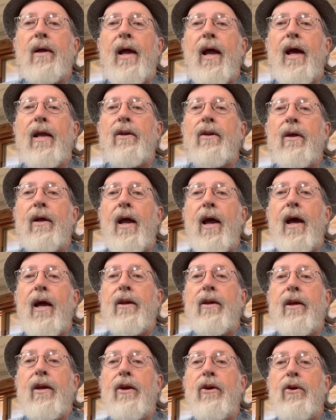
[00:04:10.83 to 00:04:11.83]

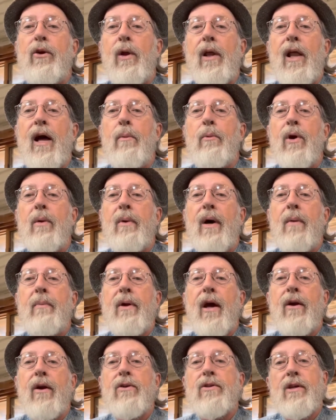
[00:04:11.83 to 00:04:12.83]
he knew a lot more about
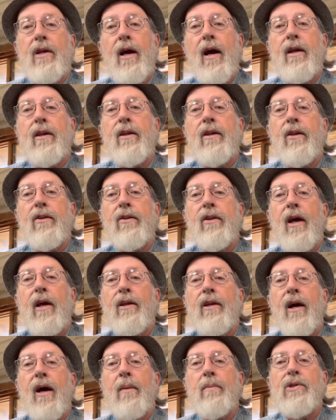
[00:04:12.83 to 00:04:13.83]
pianos than I did at
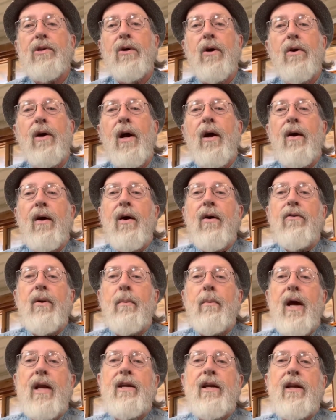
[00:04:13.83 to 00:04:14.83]
that time. So
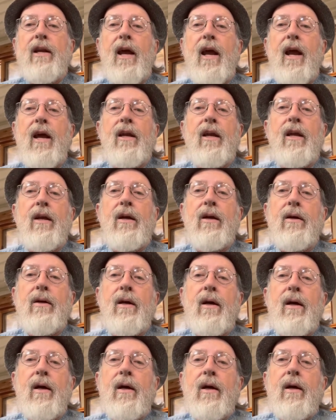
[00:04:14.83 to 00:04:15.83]
from 1980
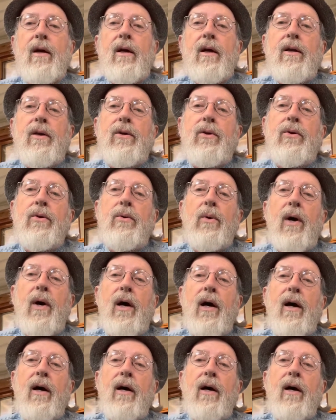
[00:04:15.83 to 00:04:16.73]
to